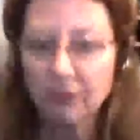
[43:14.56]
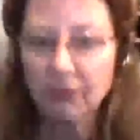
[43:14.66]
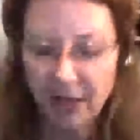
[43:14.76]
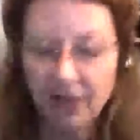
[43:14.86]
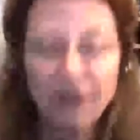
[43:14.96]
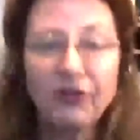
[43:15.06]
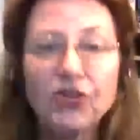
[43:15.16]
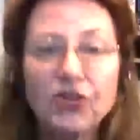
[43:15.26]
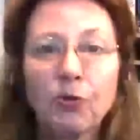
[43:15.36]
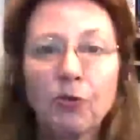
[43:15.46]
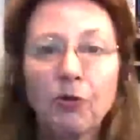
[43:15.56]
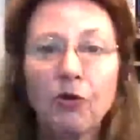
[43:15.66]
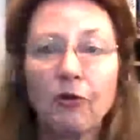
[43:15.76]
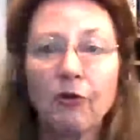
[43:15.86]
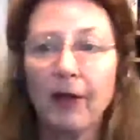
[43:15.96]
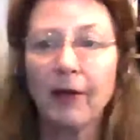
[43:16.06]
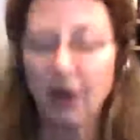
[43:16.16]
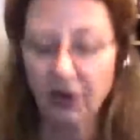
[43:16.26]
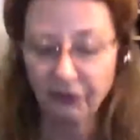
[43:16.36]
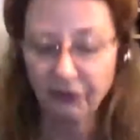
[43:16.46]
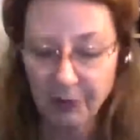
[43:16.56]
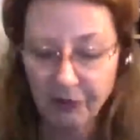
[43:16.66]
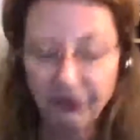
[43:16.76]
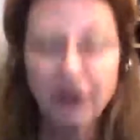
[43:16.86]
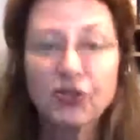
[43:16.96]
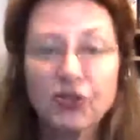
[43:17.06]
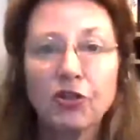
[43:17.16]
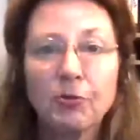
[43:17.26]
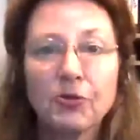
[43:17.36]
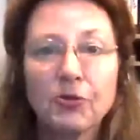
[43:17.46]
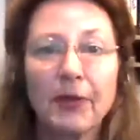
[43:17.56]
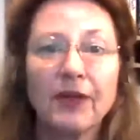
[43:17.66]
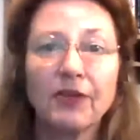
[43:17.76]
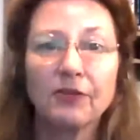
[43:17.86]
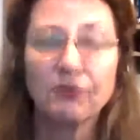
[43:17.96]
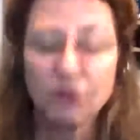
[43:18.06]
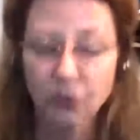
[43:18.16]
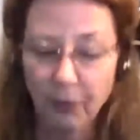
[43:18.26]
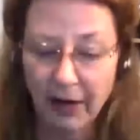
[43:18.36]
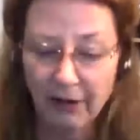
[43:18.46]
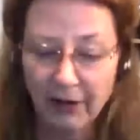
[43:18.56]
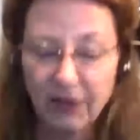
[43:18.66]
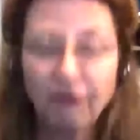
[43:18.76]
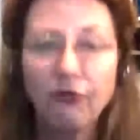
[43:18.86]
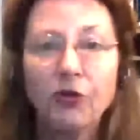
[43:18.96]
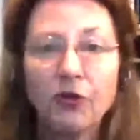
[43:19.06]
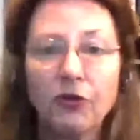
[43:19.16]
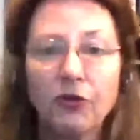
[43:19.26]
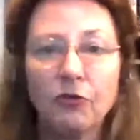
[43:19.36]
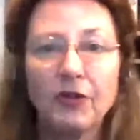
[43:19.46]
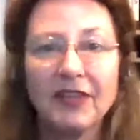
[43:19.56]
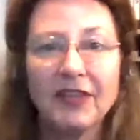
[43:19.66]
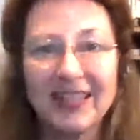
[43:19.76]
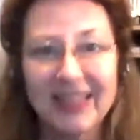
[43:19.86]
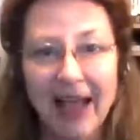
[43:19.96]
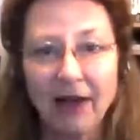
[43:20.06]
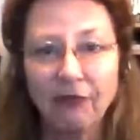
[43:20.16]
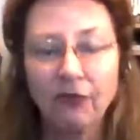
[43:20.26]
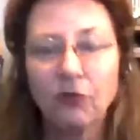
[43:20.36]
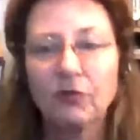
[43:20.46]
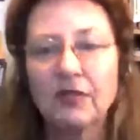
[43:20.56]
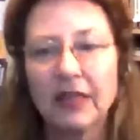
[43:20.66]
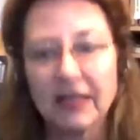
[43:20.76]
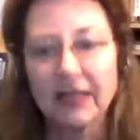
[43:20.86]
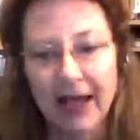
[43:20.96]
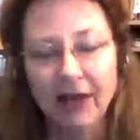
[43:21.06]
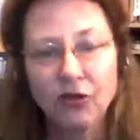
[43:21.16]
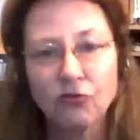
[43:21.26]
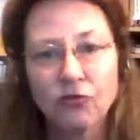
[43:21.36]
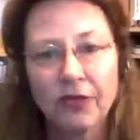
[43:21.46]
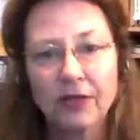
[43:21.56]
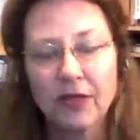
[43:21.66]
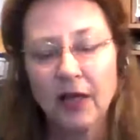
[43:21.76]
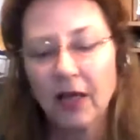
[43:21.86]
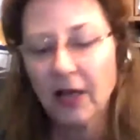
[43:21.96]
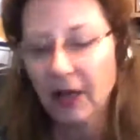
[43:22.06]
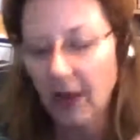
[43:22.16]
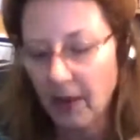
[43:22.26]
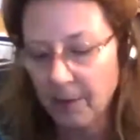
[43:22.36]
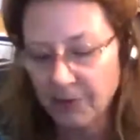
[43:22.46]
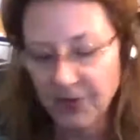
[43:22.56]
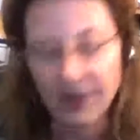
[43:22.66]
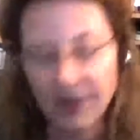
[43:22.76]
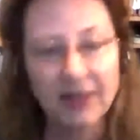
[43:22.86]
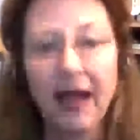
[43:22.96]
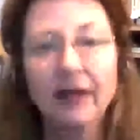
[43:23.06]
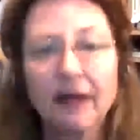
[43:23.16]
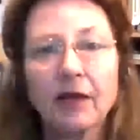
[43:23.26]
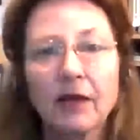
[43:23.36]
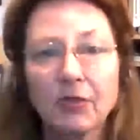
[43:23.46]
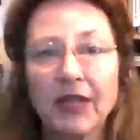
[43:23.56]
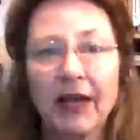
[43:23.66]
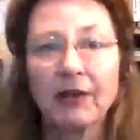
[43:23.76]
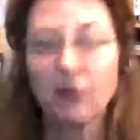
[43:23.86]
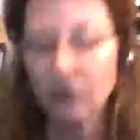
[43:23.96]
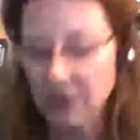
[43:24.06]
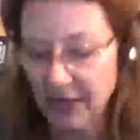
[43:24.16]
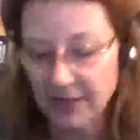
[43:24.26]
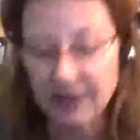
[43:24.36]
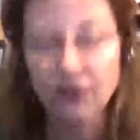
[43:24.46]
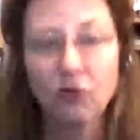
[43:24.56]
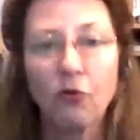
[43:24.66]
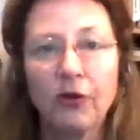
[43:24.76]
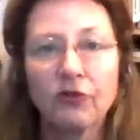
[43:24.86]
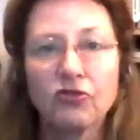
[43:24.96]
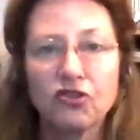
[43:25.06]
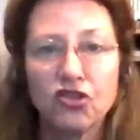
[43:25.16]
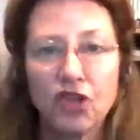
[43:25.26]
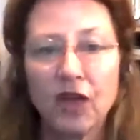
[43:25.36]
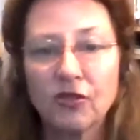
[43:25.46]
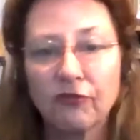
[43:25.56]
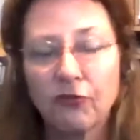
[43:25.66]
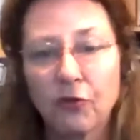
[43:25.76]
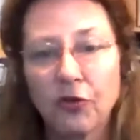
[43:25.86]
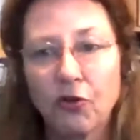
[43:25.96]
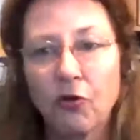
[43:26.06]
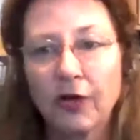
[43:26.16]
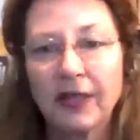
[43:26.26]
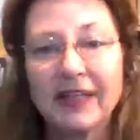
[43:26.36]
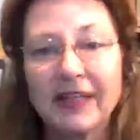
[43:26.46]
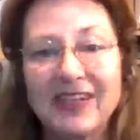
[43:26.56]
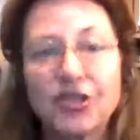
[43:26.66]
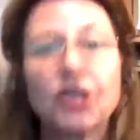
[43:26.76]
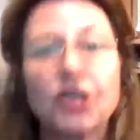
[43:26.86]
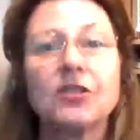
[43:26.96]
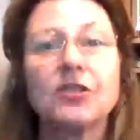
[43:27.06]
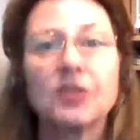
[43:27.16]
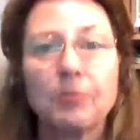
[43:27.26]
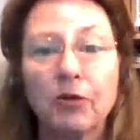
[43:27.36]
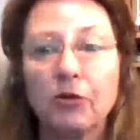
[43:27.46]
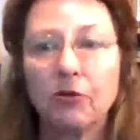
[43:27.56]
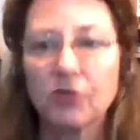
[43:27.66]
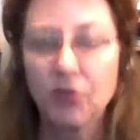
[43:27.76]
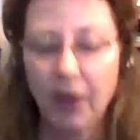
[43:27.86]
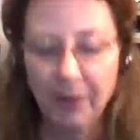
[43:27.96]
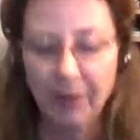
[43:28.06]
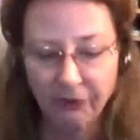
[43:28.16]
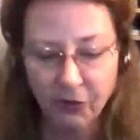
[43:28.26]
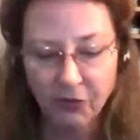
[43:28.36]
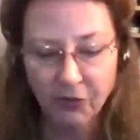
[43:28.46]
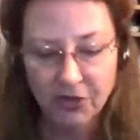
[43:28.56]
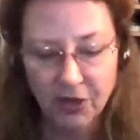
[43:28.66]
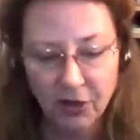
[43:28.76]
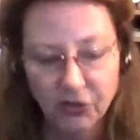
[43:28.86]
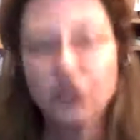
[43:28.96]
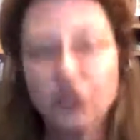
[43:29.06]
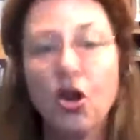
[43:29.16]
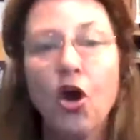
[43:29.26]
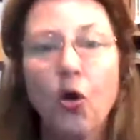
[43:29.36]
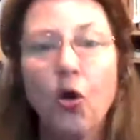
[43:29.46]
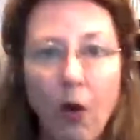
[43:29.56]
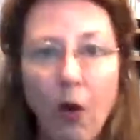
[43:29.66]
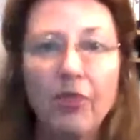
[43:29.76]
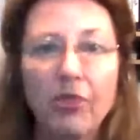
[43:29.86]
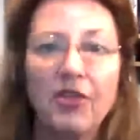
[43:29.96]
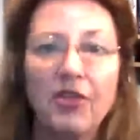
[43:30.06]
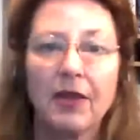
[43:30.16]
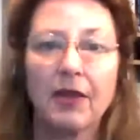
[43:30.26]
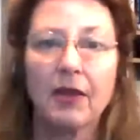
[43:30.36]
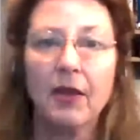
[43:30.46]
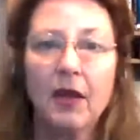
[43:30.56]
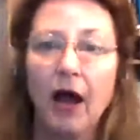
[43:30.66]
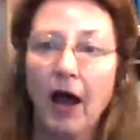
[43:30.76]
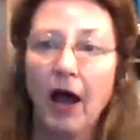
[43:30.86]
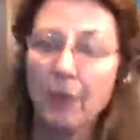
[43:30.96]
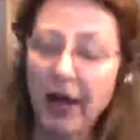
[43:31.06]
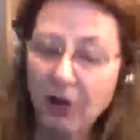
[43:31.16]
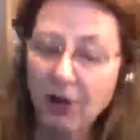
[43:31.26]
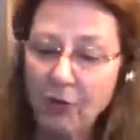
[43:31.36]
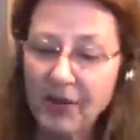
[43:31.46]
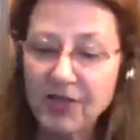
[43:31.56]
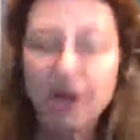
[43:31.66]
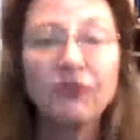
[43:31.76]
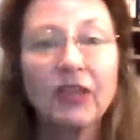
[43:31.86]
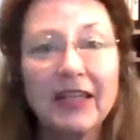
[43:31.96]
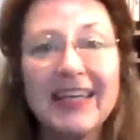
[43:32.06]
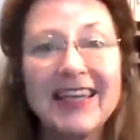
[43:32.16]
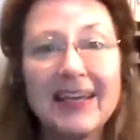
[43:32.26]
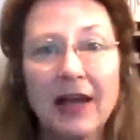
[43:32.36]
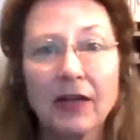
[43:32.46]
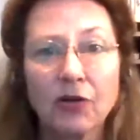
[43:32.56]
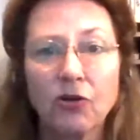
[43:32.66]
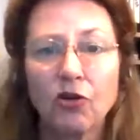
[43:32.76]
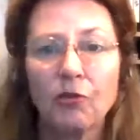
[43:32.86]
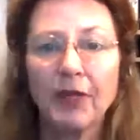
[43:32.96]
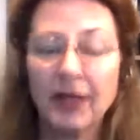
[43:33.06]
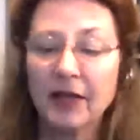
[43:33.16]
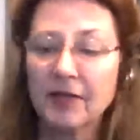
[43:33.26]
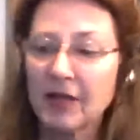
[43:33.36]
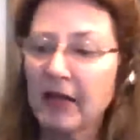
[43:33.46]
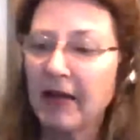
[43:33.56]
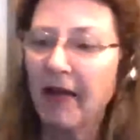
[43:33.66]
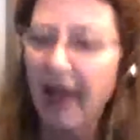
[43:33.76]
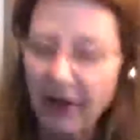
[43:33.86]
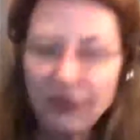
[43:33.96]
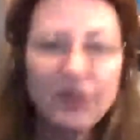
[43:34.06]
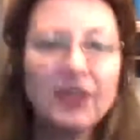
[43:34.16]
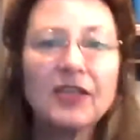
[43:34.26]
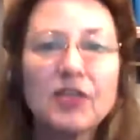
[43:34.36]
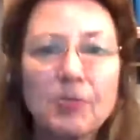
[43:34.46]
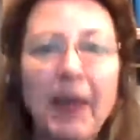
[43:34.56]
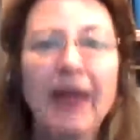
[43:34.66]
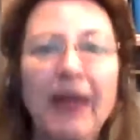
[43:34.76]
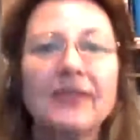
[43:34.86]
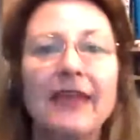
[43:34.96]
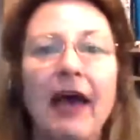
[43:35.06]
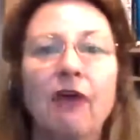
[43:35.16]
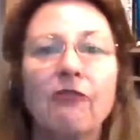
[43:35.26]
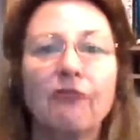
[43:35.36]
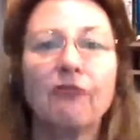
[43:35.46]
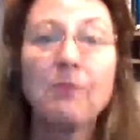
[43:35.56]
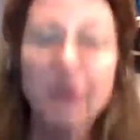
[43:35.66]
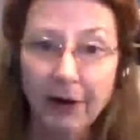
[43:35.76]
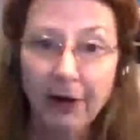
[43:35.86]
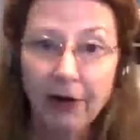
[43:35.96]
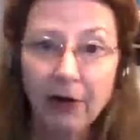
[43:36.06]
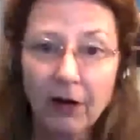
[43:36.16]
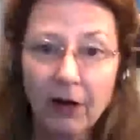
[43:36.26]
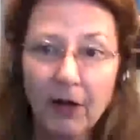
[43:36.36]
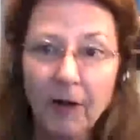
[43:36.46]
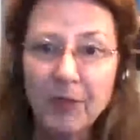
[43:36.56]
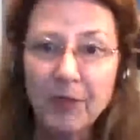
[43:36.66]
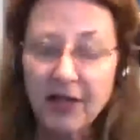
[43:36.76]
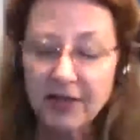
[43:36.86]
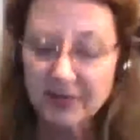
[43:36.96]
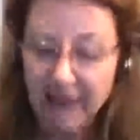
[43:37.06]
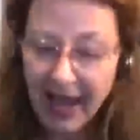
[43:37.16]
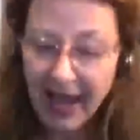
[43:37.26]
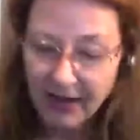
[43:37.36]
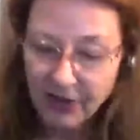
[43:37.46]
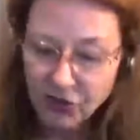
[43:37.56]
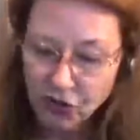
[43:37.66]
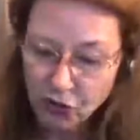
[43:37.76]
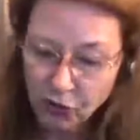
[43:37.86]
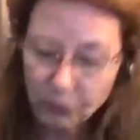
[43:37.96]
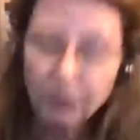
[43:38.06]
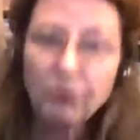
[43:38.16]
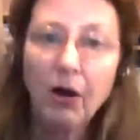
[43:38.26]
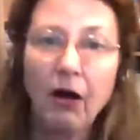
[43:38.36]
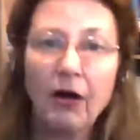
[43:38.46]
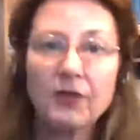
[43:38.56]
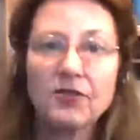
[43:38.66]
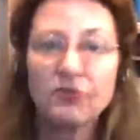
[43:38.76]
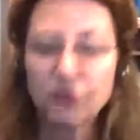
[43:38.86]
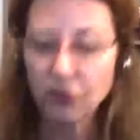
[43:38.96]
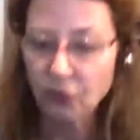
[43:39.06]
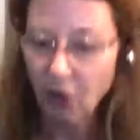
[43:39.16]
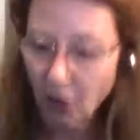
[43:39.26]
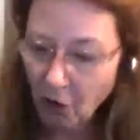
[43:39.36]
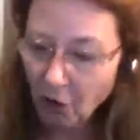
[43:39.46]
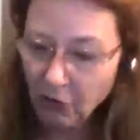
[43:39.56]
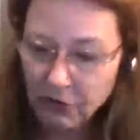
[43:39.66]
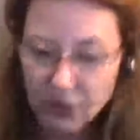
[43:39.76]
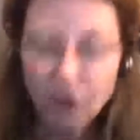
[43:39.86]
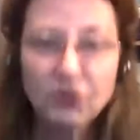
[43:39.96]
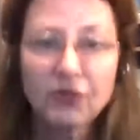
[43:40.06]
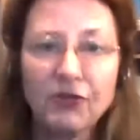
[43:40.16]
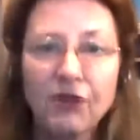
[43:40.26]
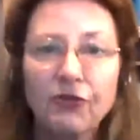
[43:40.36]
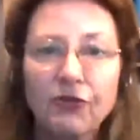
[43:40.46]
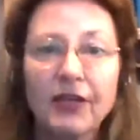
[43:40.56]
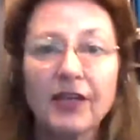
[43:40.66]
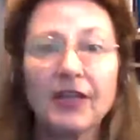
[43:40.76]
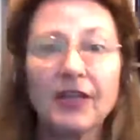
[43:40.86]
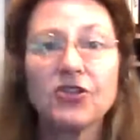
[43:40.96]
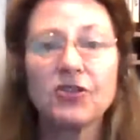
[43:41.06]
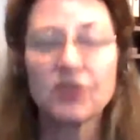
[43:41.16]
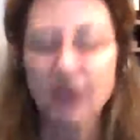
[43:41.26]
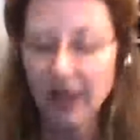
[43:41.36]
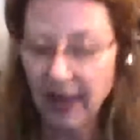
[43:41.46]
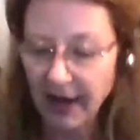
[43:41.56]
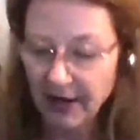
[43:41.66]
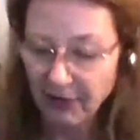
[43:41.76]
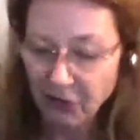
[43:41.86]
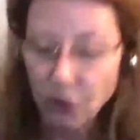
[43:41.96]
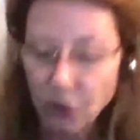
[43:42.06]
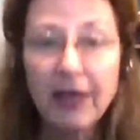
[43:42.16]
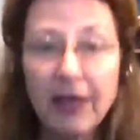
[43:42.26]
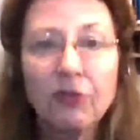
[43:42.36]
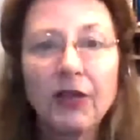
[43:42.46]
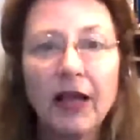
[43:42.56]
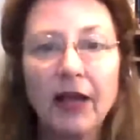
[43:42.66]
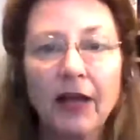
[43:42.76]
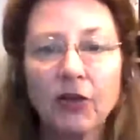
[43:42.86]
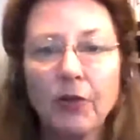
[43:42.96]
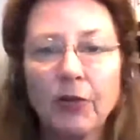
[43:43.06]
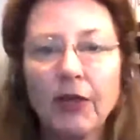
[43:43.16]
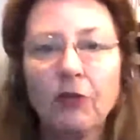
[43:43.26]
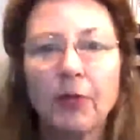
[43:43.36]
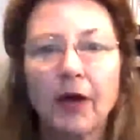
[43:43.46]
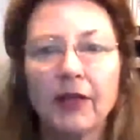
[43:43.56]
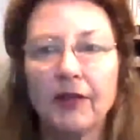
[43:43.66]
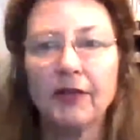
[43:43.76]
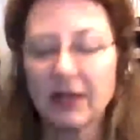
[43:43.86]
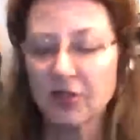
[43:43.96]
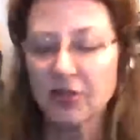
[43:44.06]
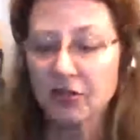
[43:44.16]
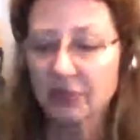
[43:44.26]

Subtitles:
individual program from a functional perspective directly for you with the exact foods, the exact nutrients, the exact botanicals and essential oils just for your conditions, plural. So I'm not focusing on just one thing. I call myself the leaky gut girl because everything spans out from there, because that is your root cause to all sorts of different conditions. And if you heal the gut, you heal the body. That's